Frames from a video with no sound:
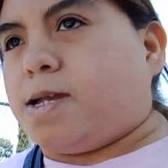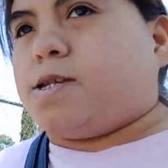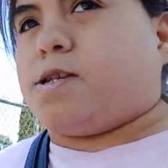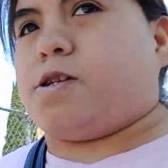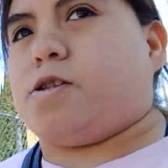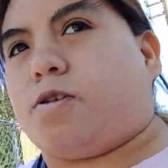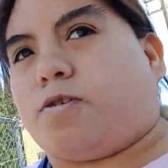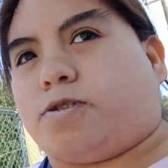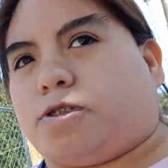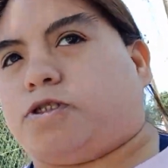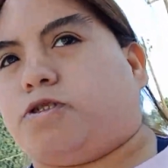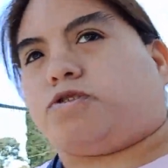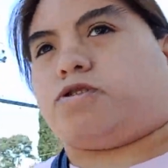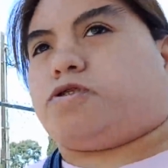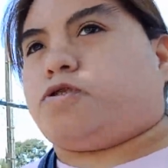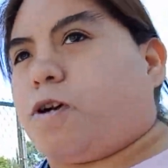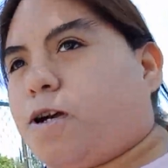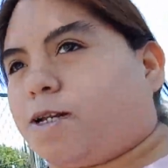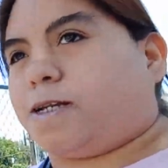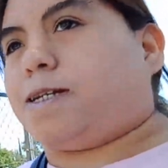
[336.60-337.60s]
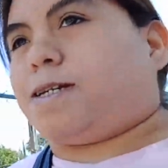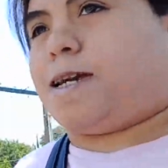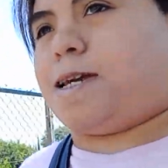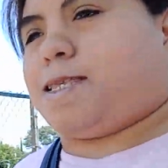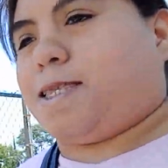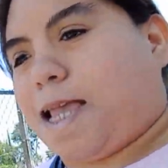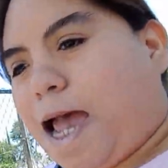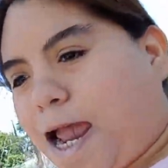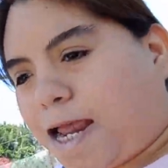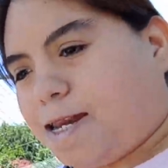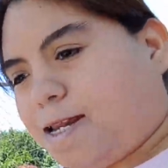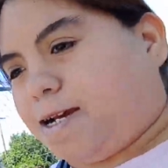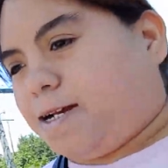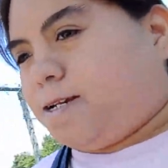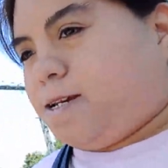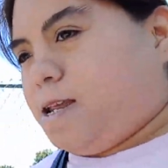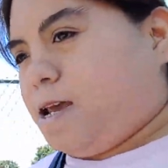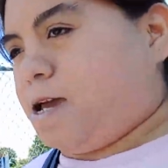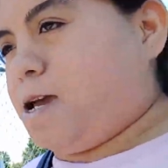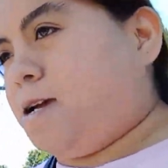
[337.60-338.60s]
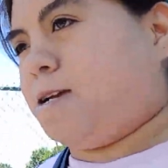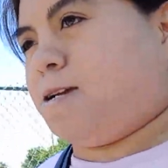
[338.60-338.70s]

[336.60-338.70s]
you know, to try to get that done.